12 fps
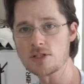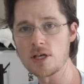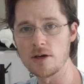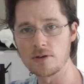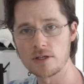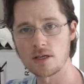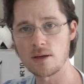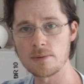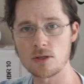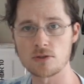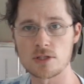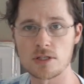so coming
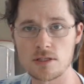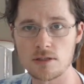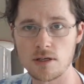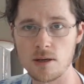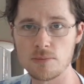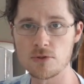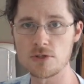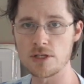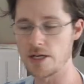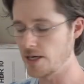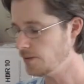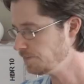on to the Hayabusa
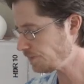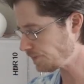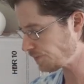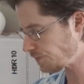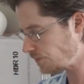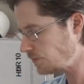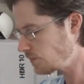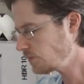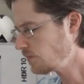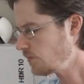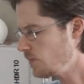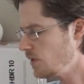now.
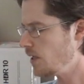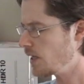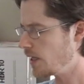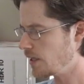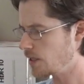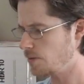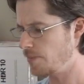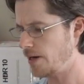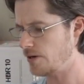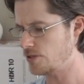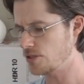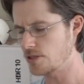In
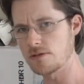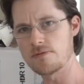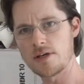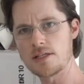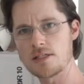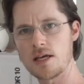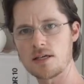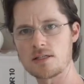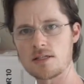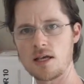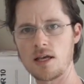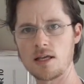comparison to the
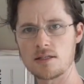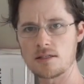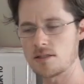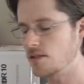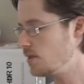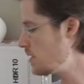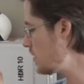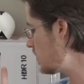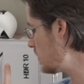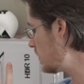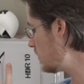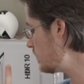Fairtex and
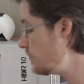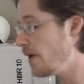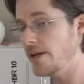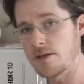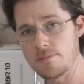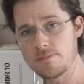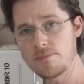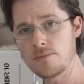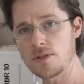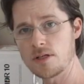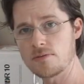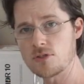the Venum
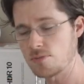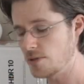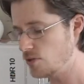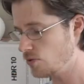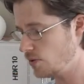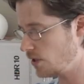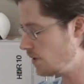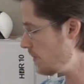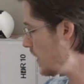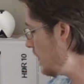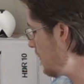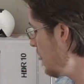that I've just been talking
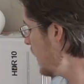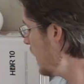about.